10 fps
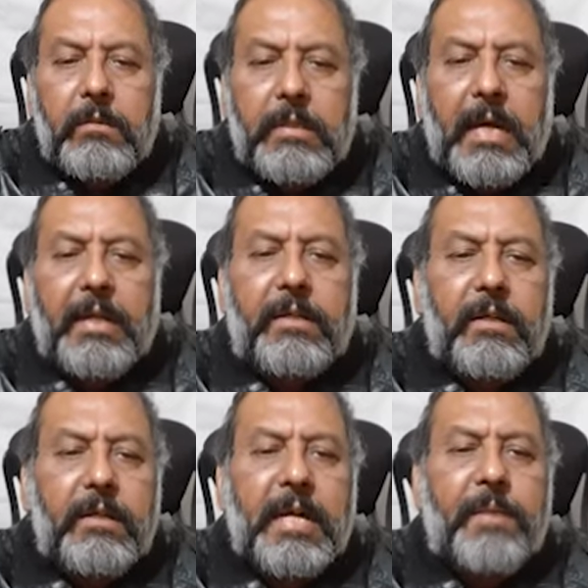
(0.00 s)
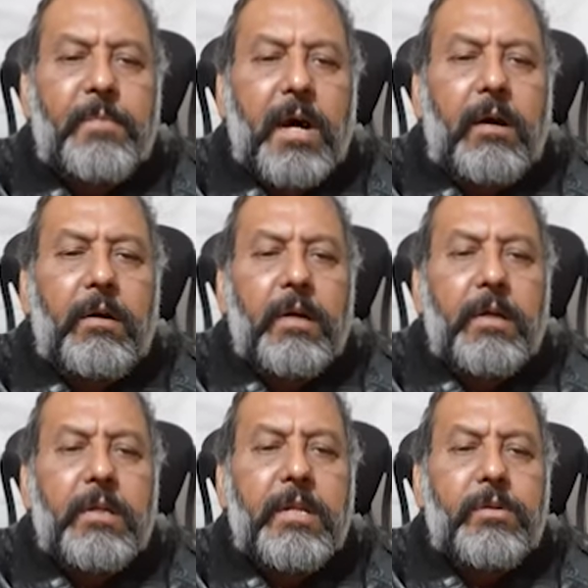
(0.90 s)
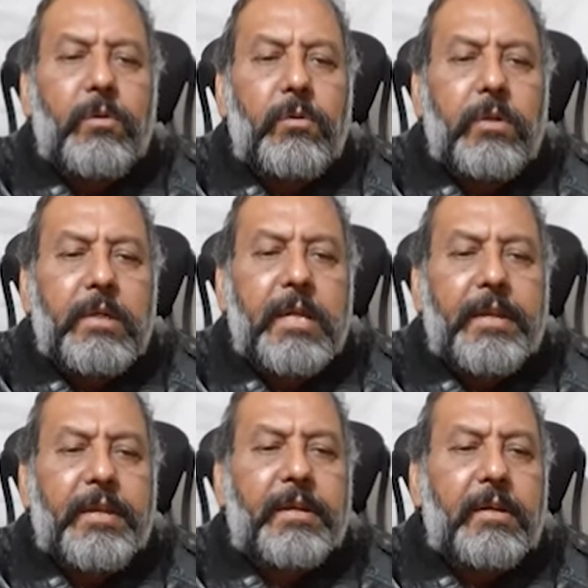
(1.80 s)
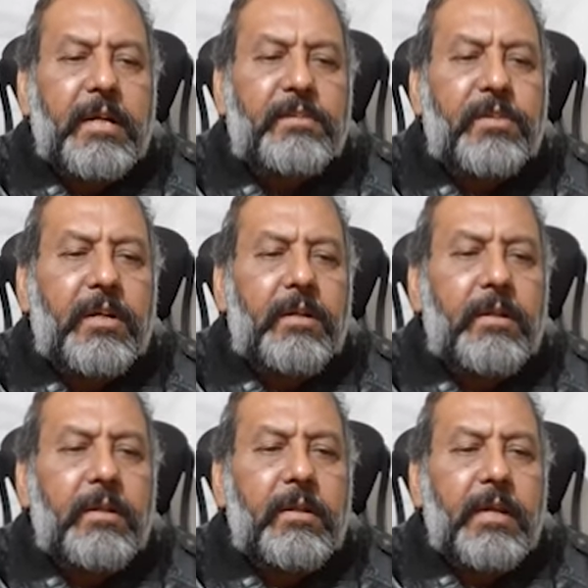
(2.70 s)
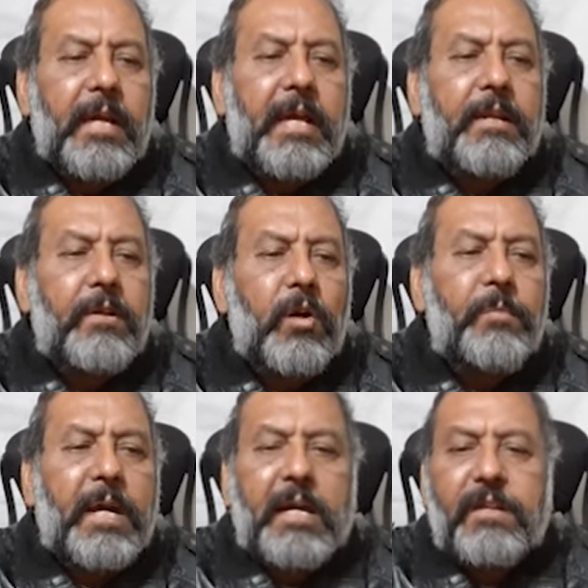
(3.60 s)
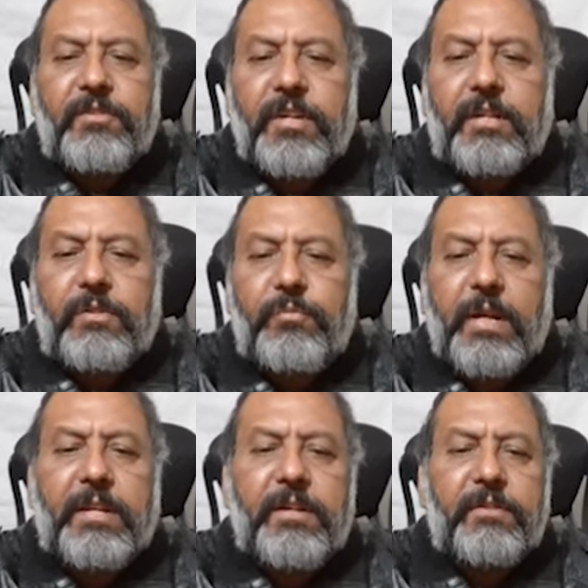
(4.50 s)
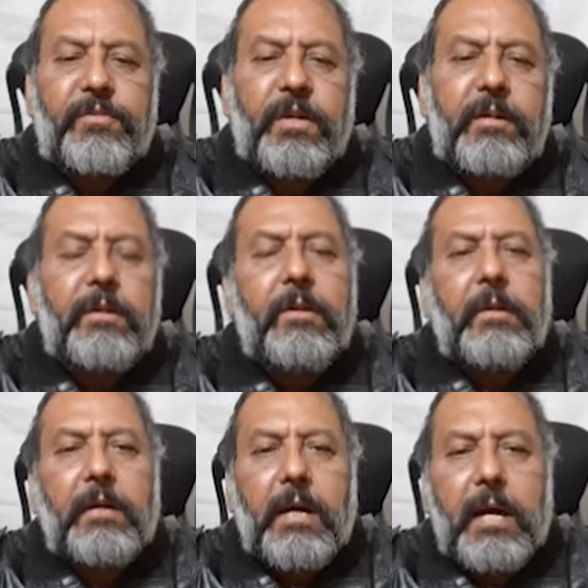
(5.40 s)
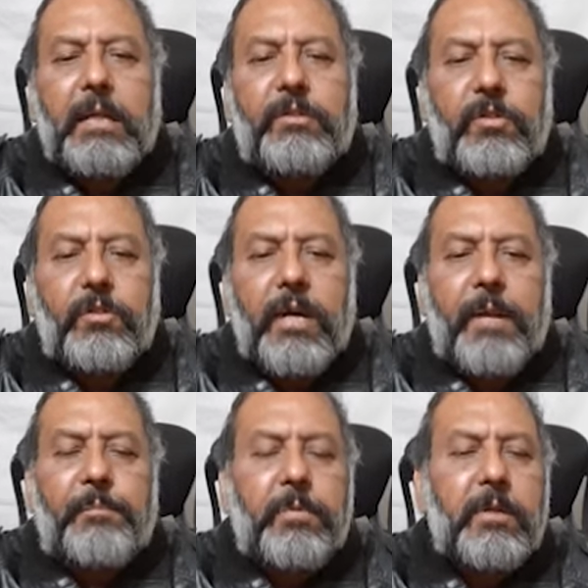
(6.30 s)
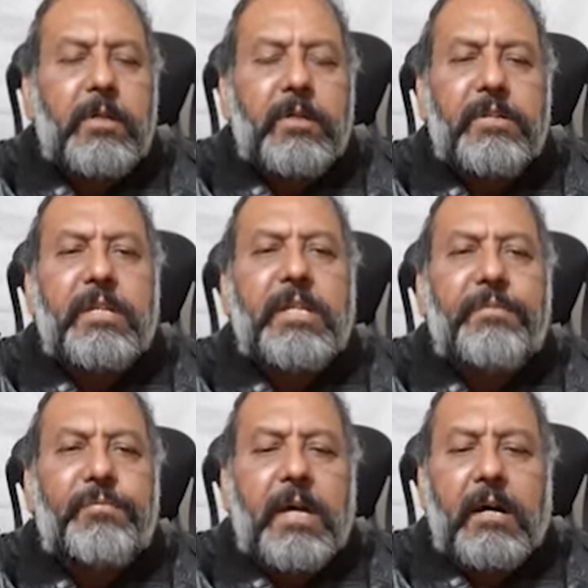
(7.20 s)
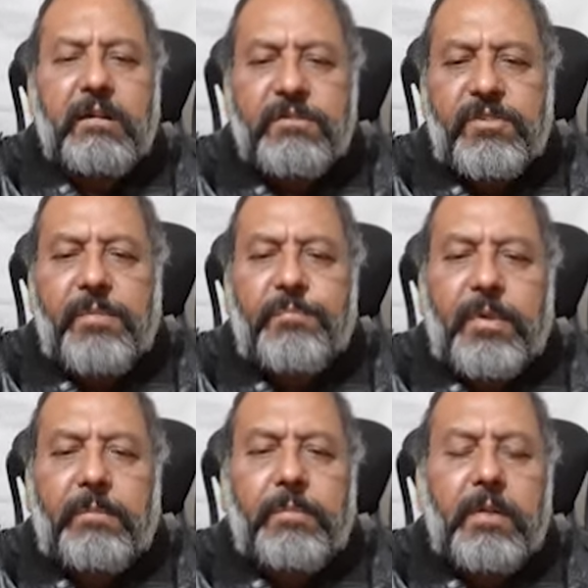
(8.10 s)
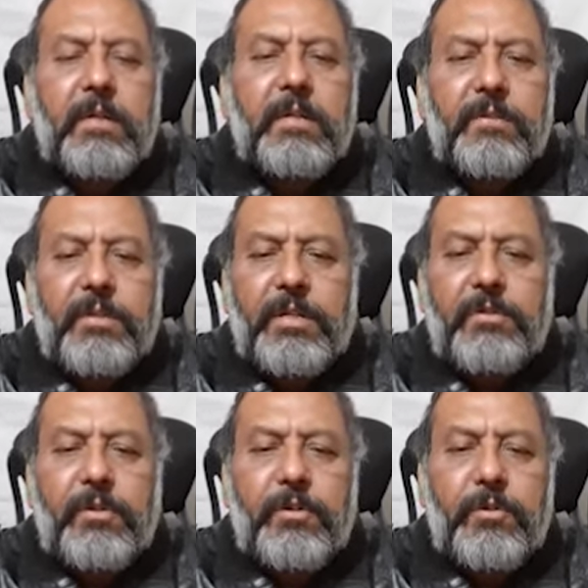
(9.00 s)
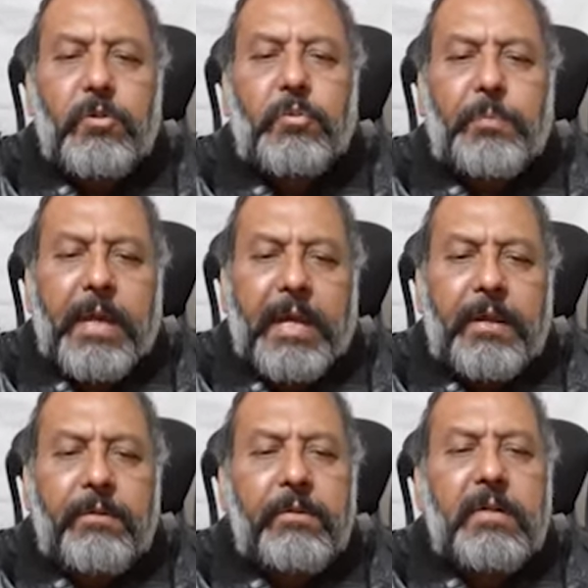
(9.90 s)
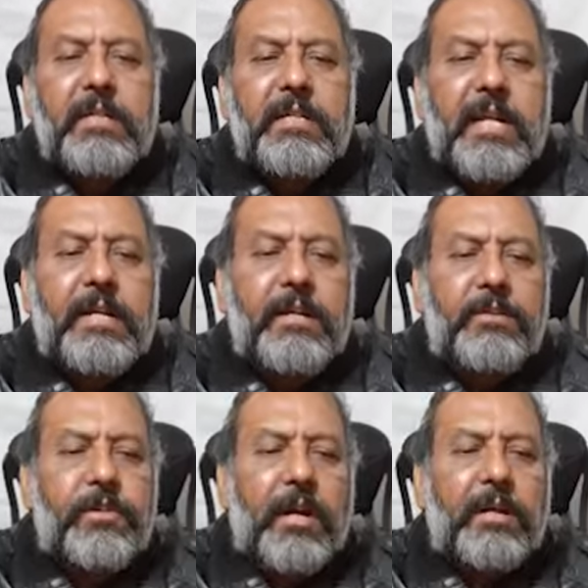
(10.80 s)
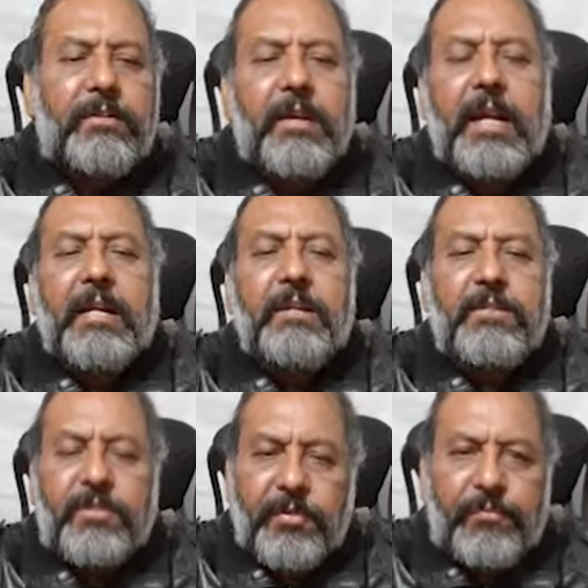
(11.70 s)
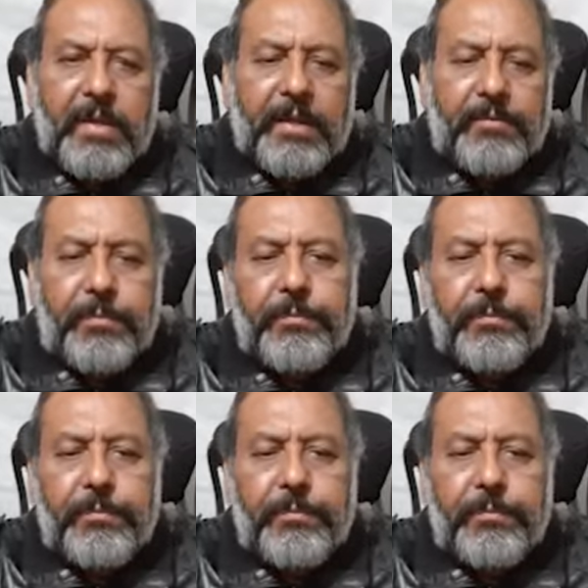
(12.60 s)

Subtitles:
like gamma linolenic acid and omega-6 fatty acid also help relieve the symptom. These reduce pain, tender joint and stiffness.